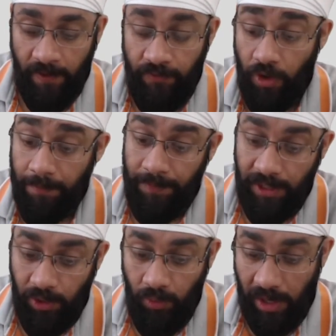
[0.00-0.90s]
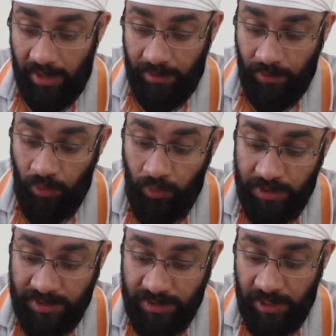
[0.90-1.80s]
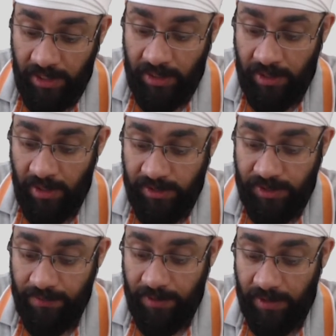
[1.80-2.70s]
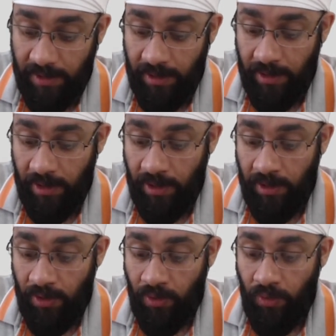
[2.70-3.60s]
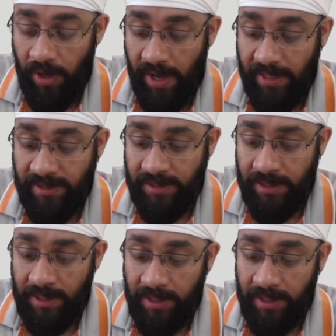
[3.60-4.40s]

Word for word: For PQR, who is the customer who has,